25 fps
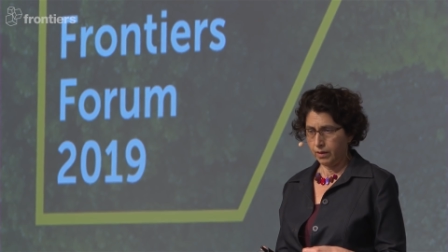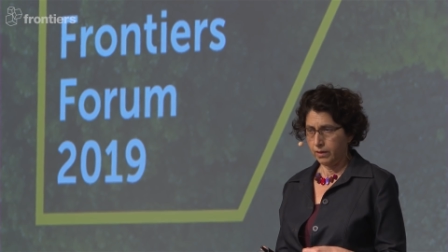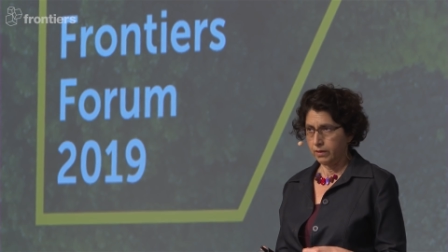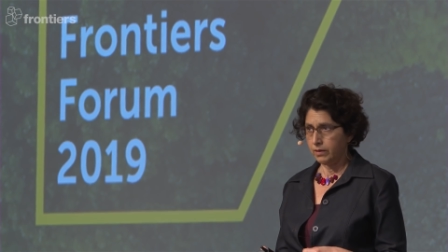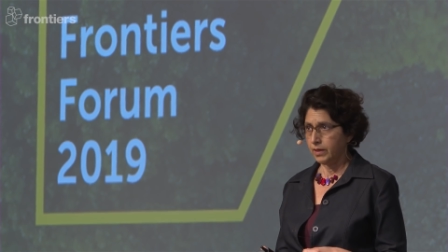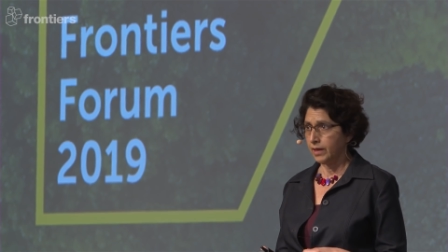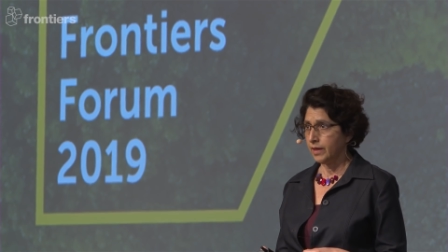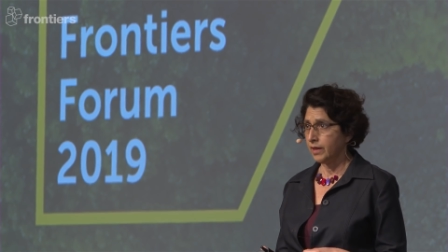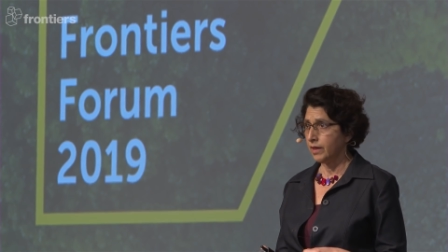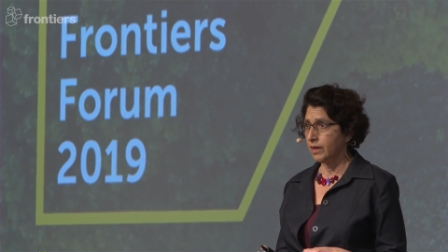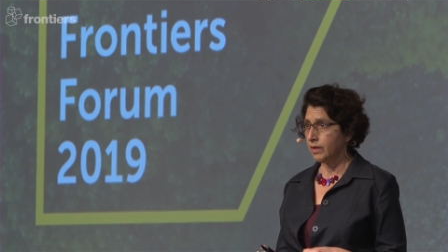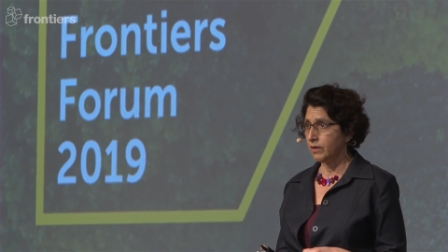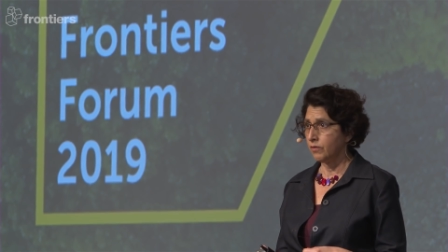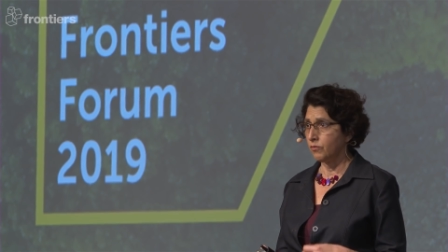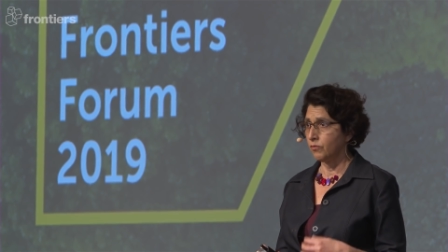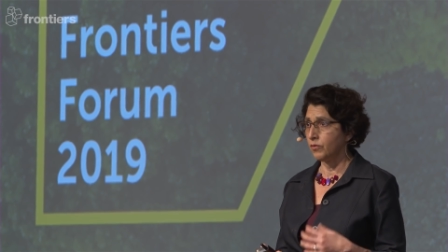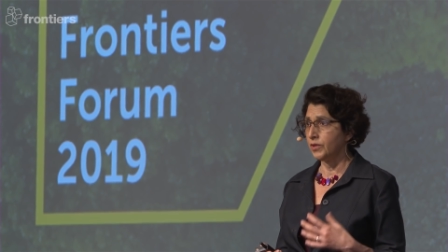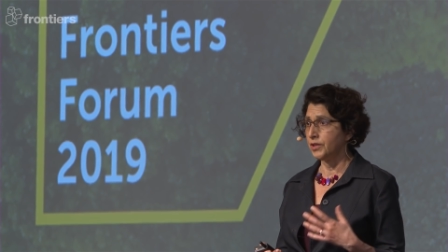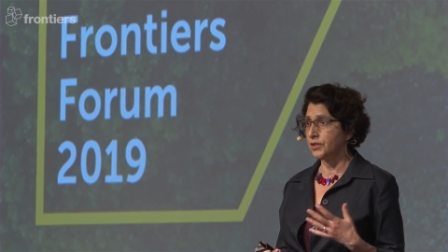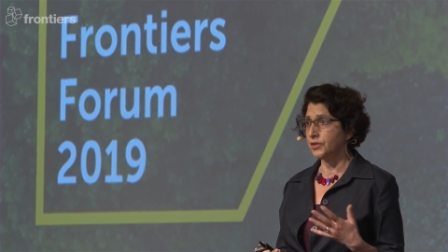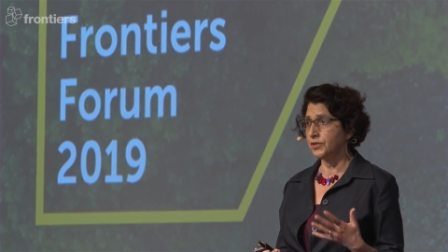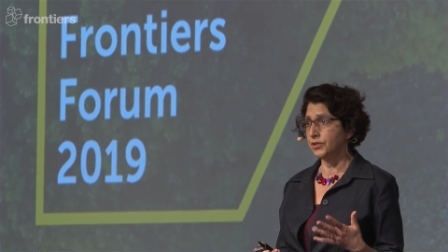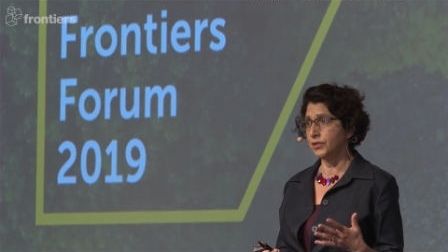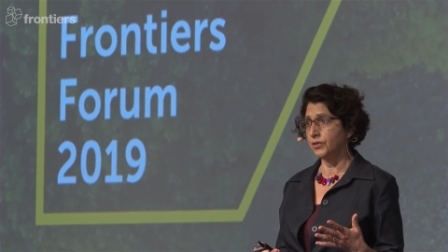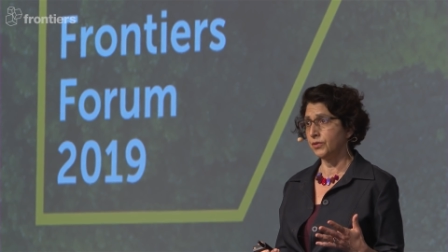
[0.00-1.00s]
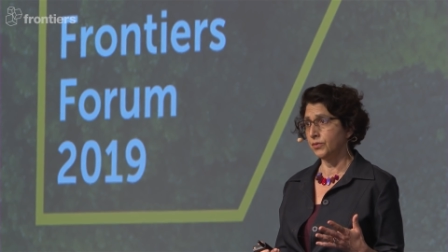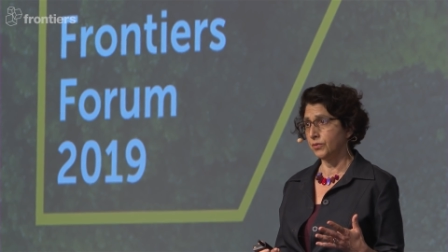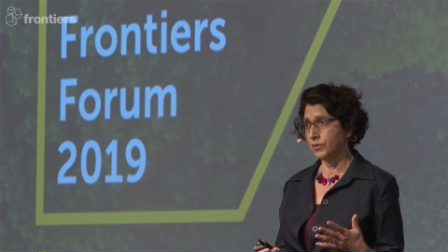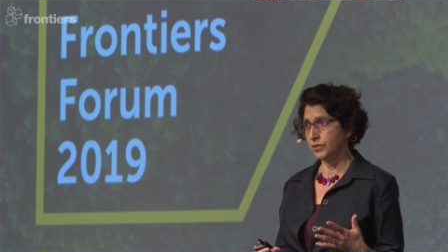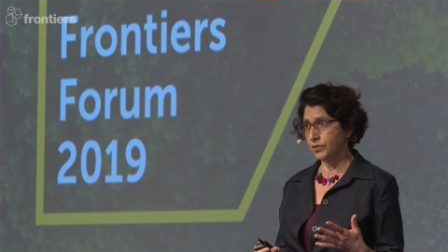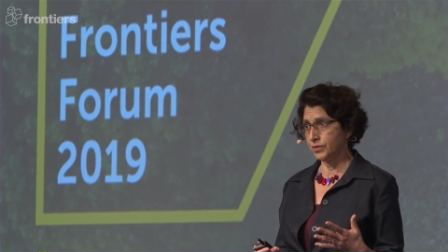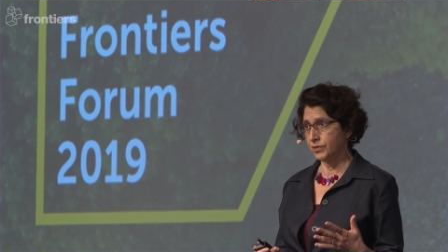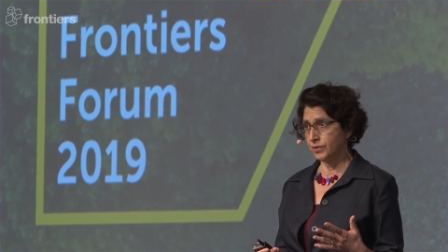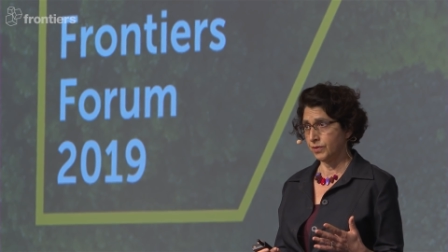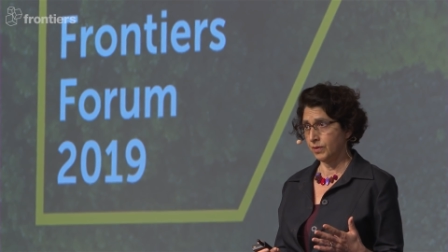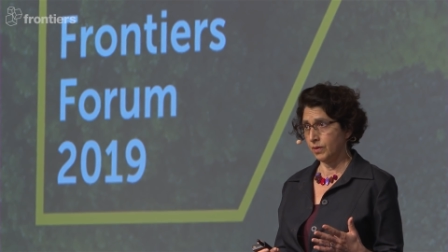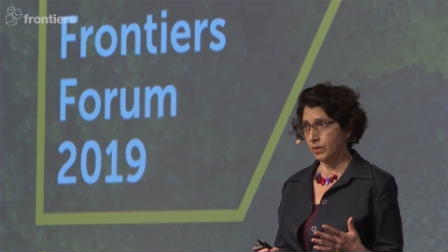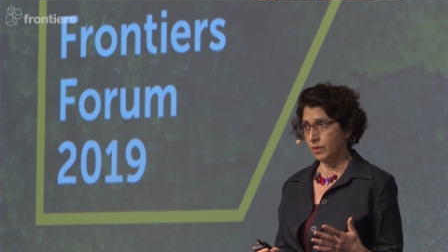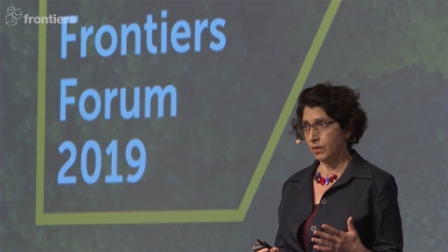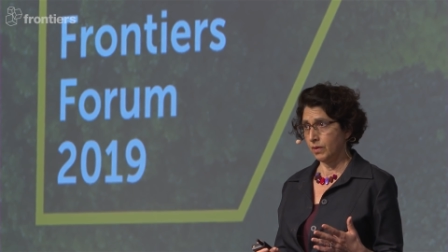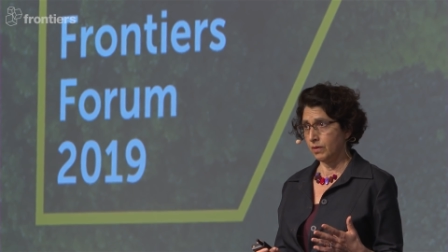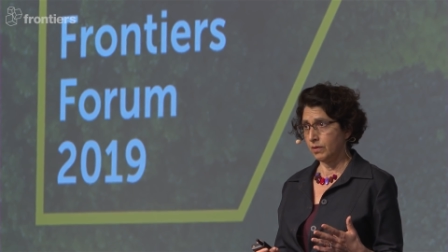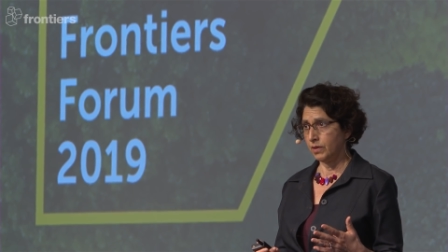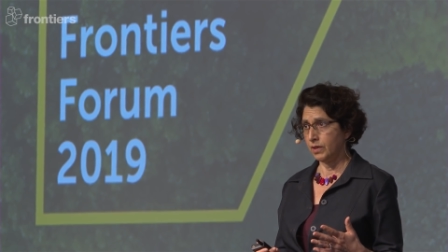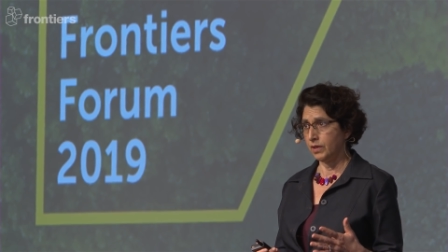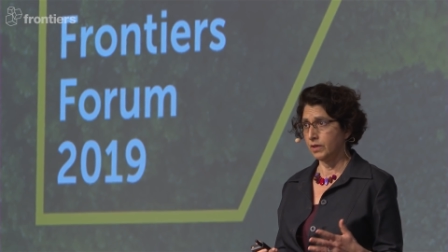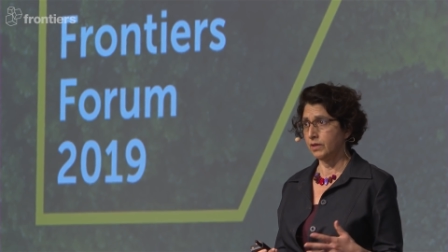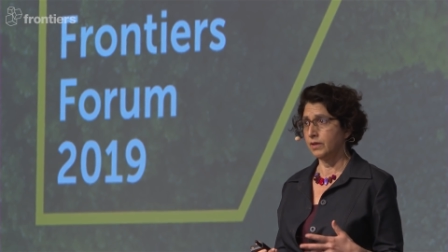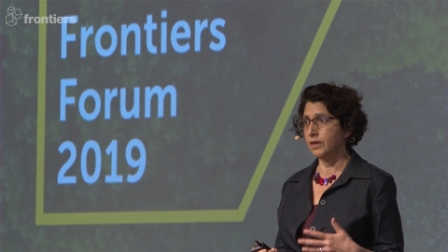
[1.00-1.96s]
They can reduce the